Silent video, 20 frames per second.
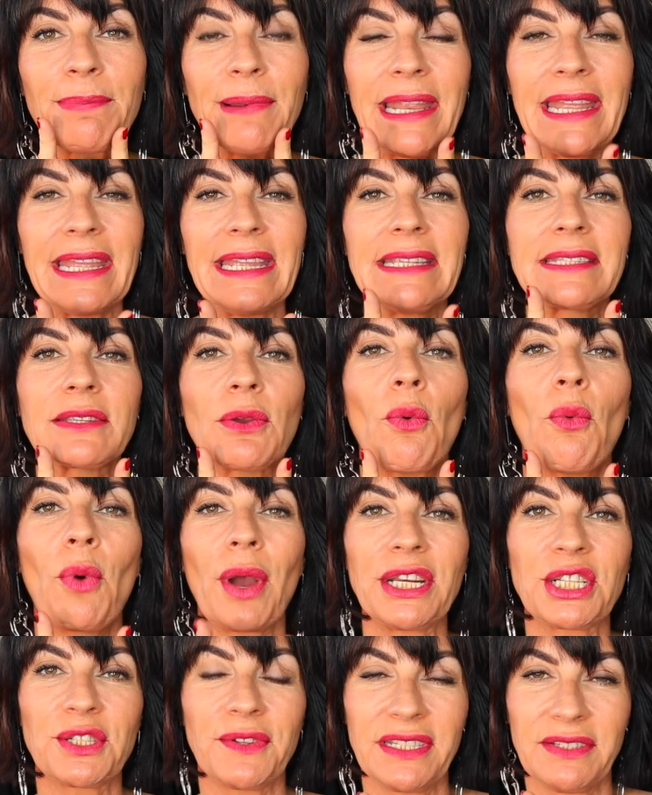Please
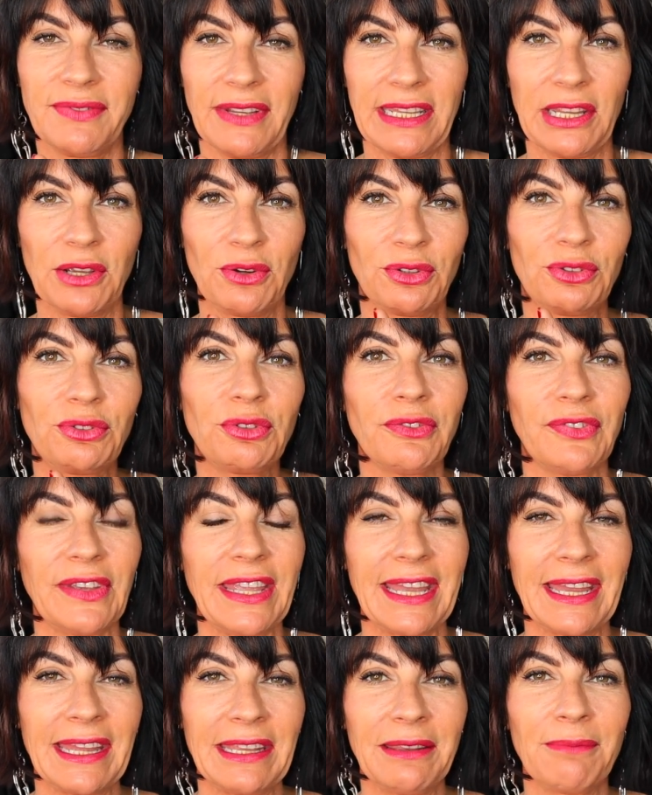watch this video to
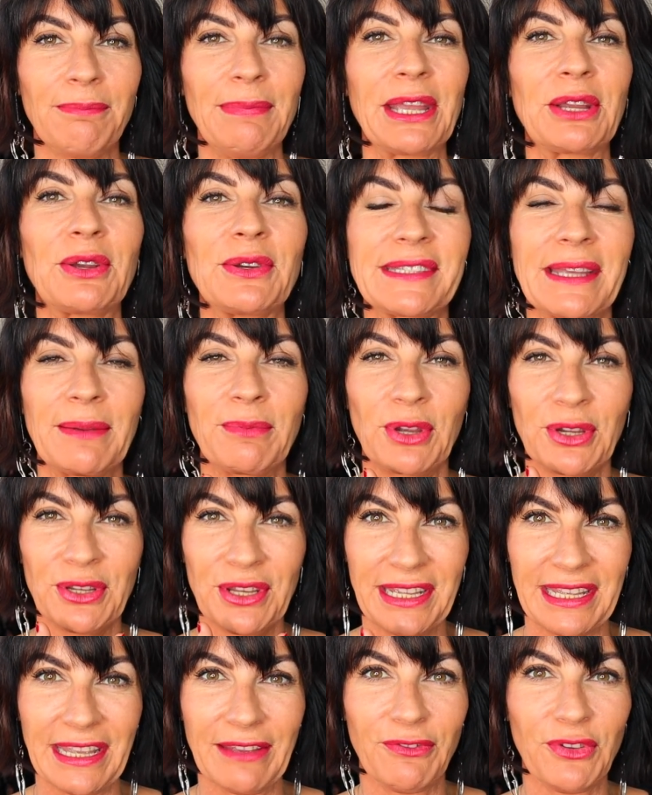the end because I'm going
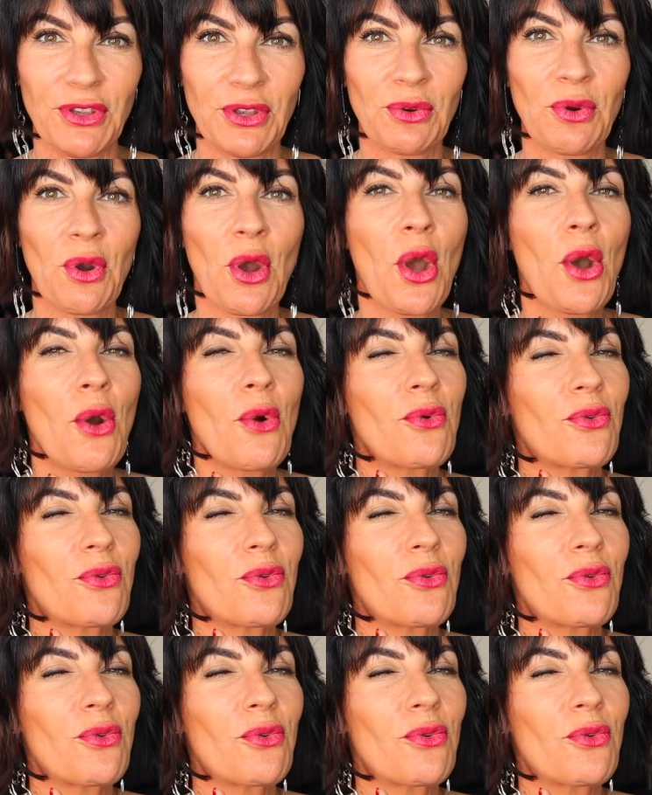to give you